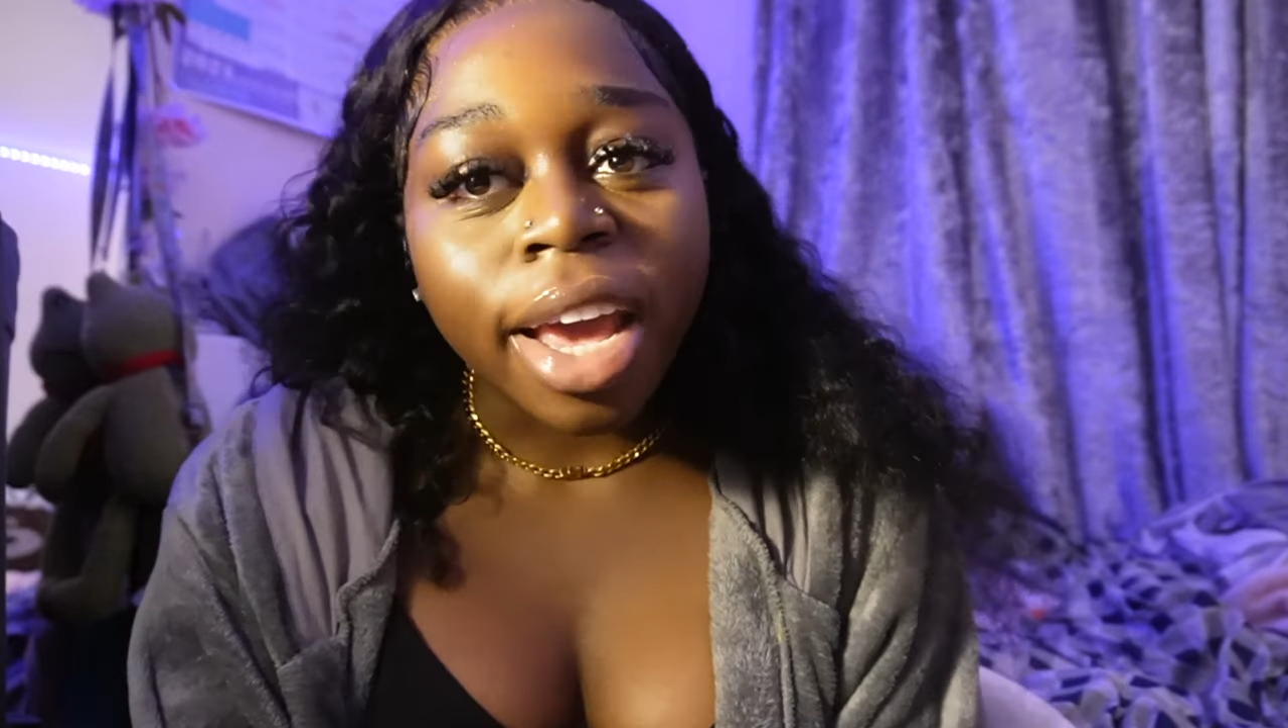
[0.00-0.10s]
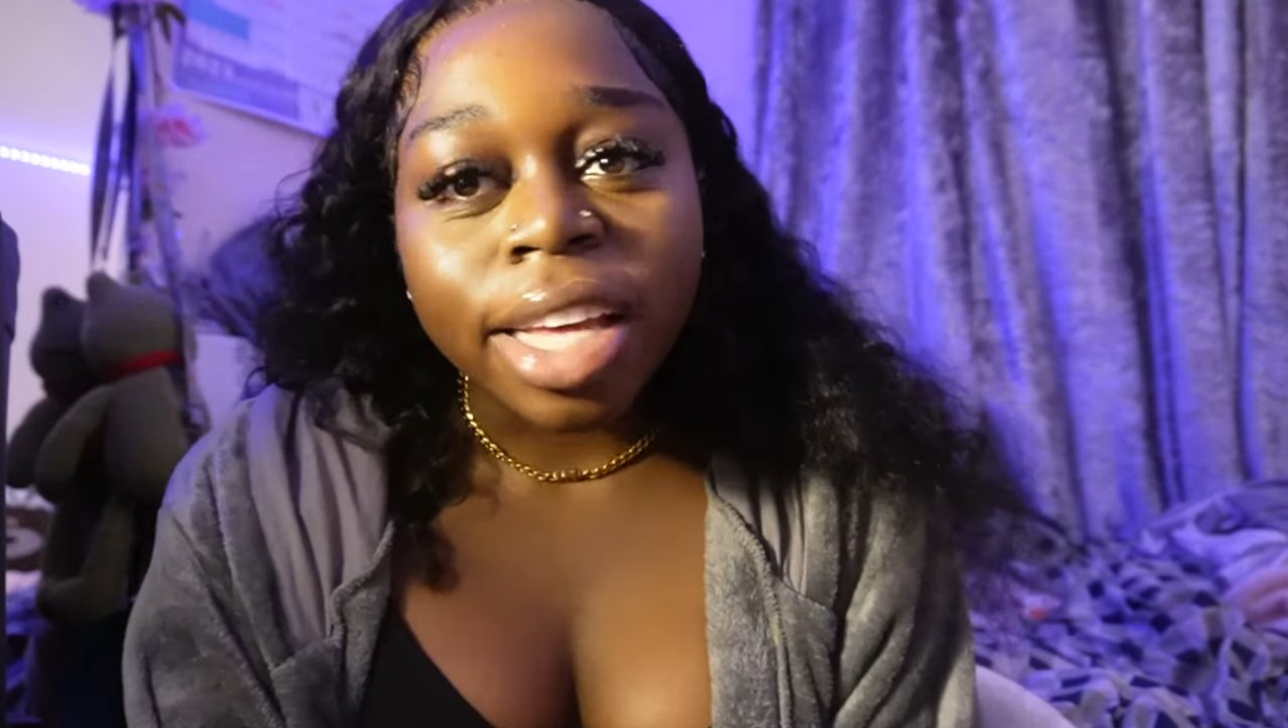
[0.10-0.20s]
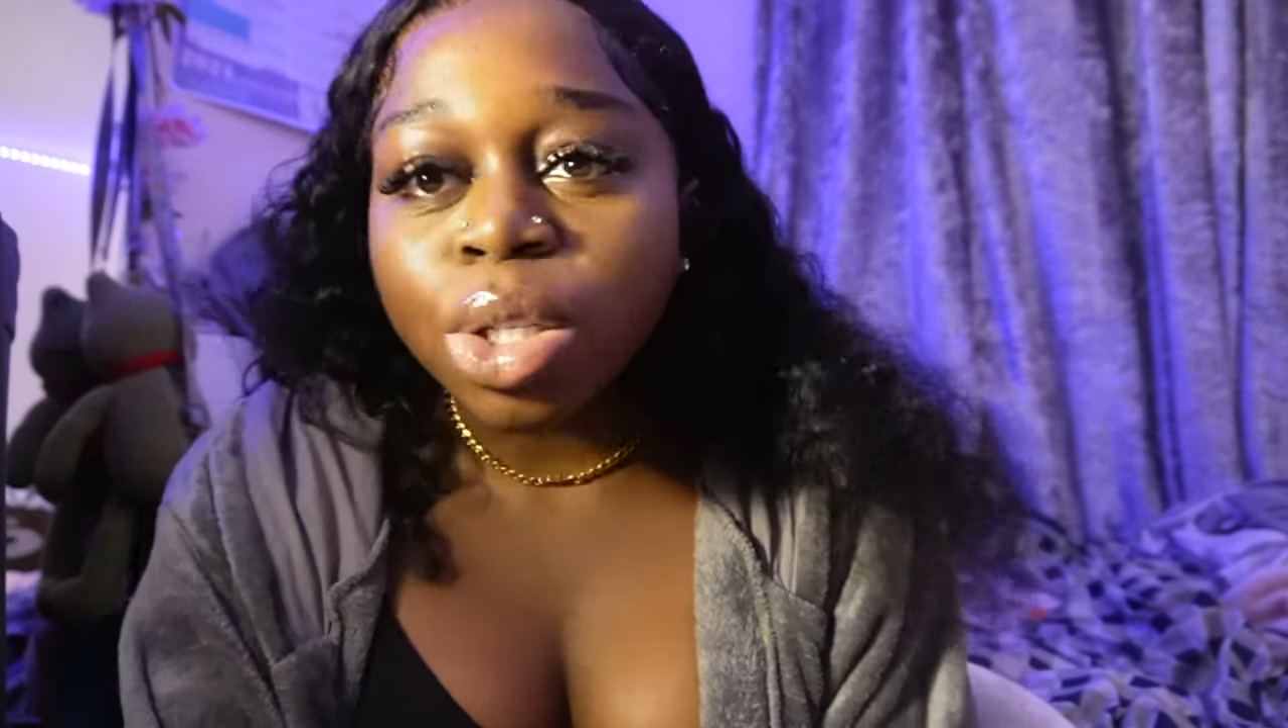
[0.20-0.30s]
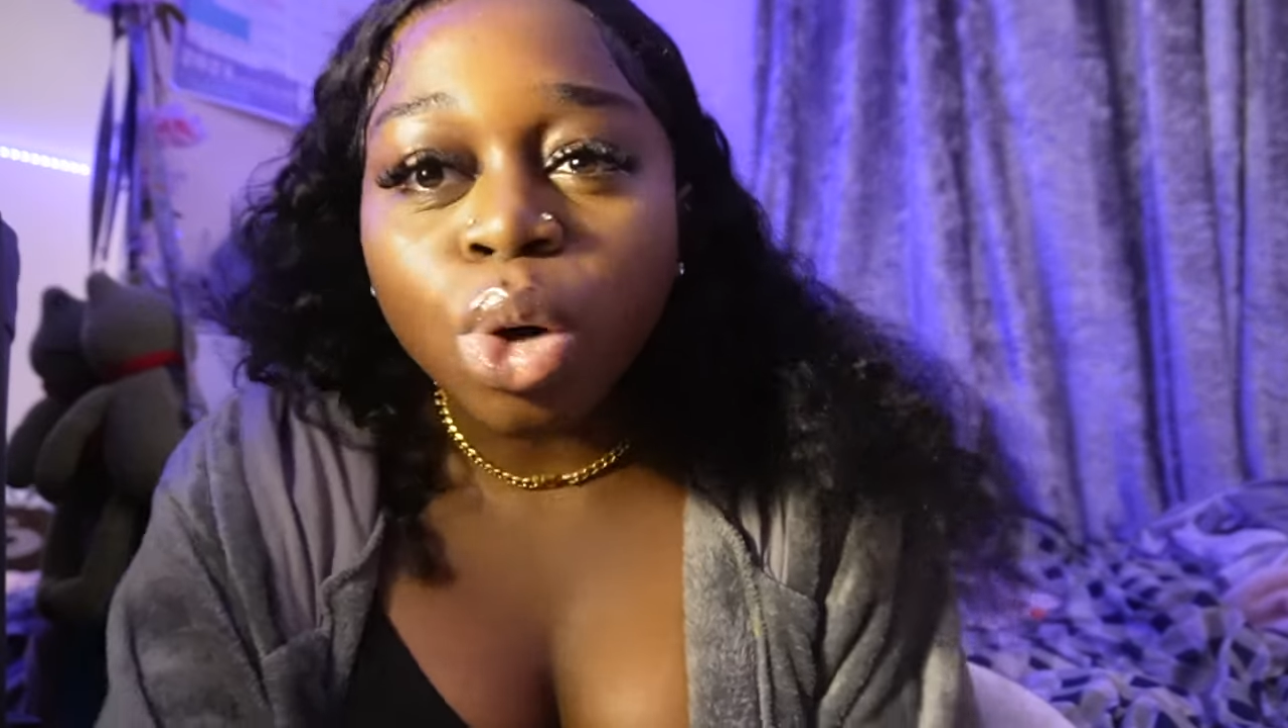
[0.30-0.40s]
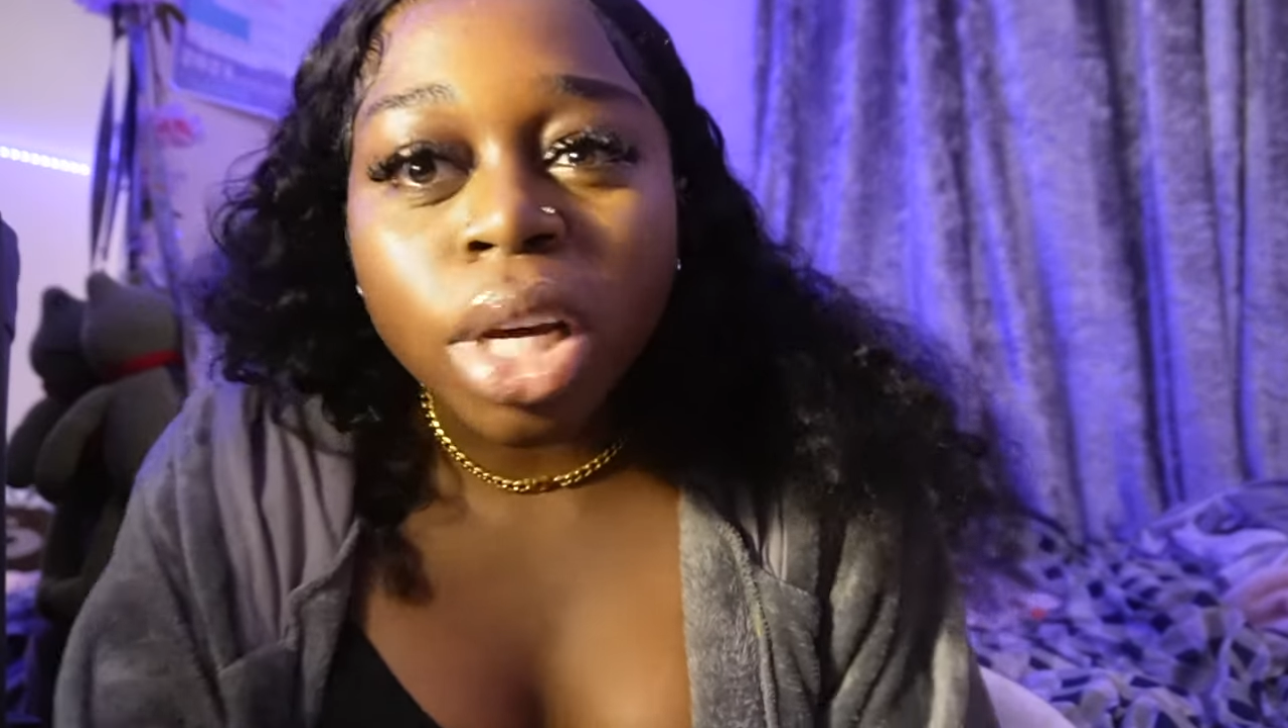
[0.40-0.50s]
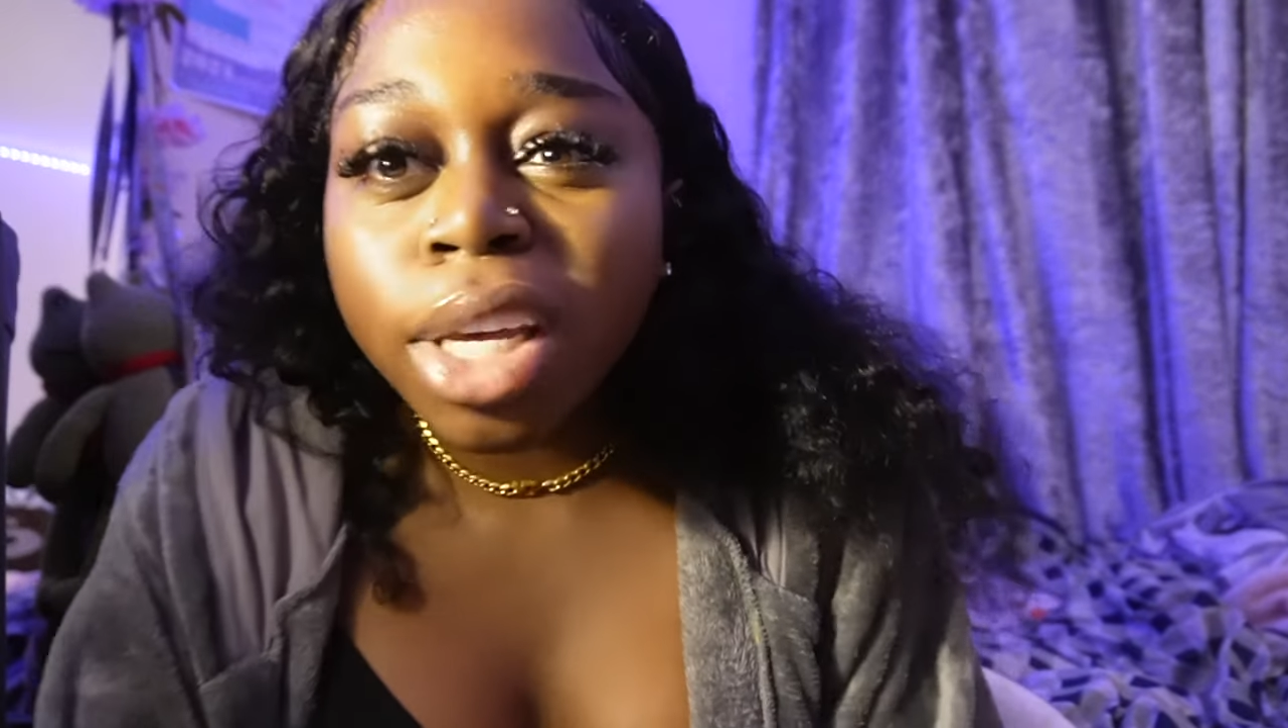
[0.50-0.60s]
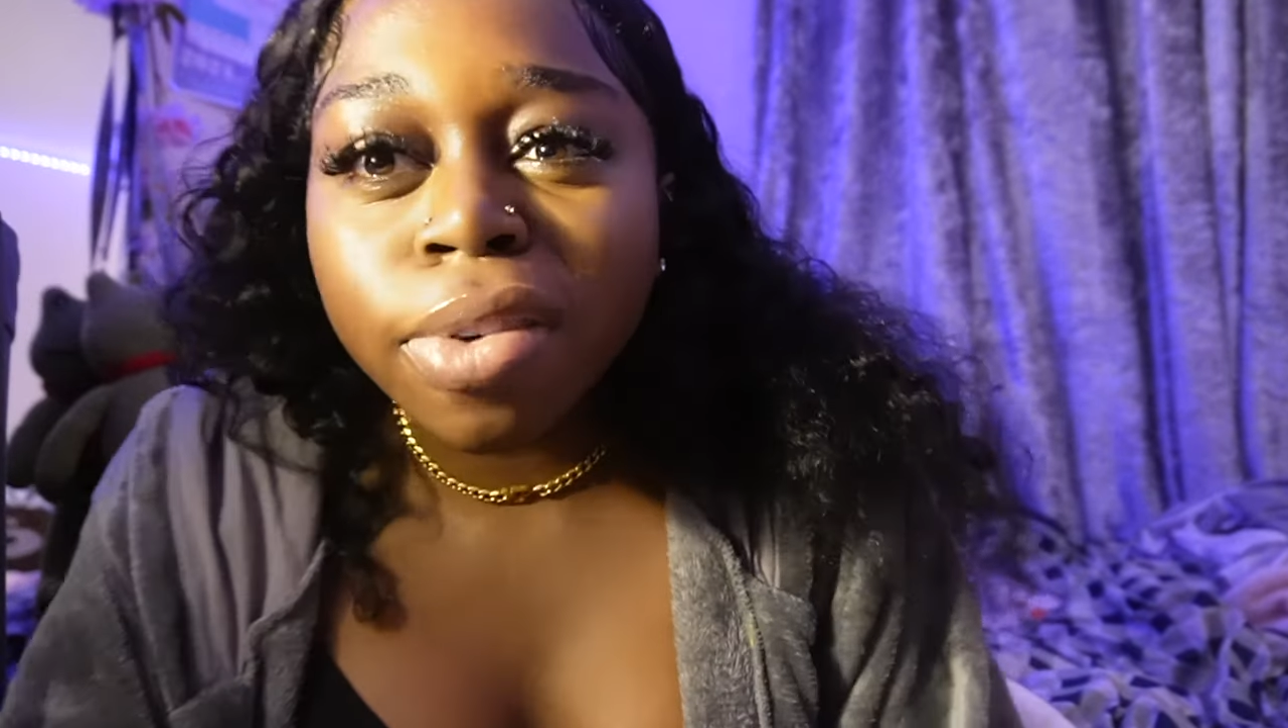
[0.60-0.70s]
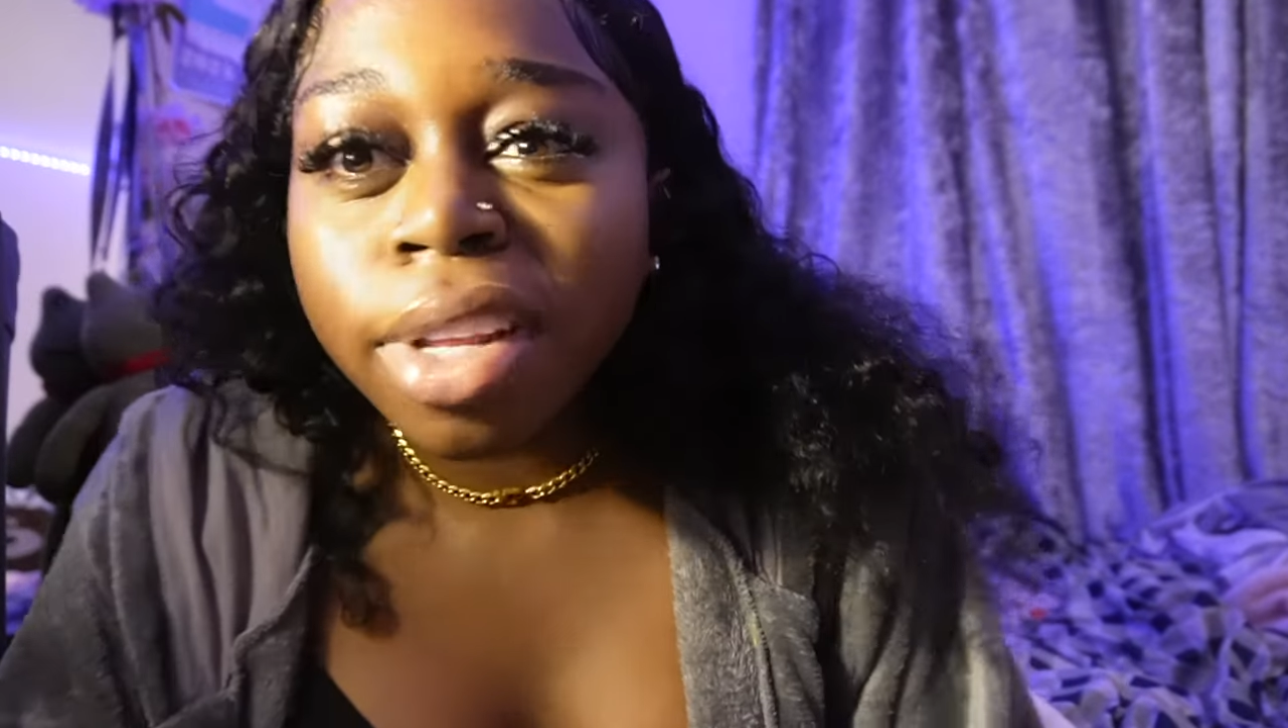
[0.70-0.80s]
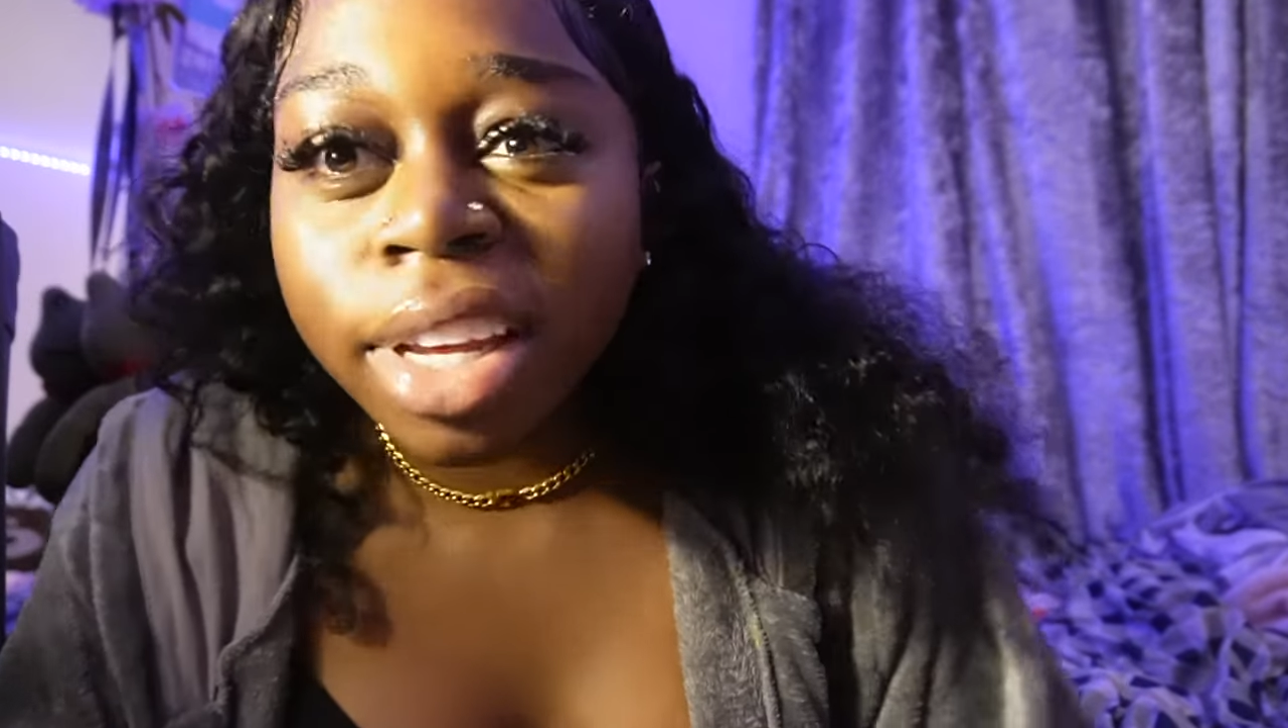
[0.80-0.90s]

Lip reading: it's not even